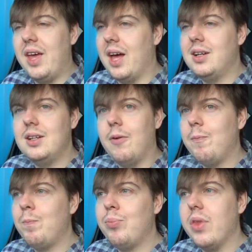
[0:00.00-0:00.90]
yeah.
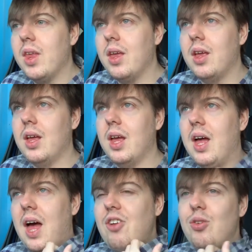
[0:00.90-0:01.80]

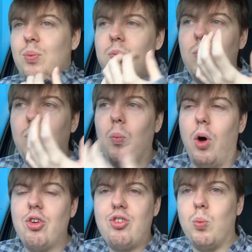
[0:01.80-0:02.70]
I just
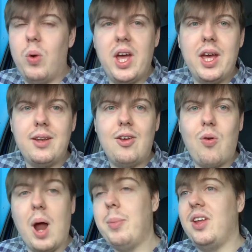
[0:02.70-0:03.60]
watch weird,
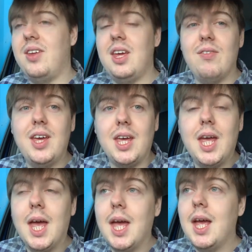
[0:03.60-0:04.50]
crappy TV,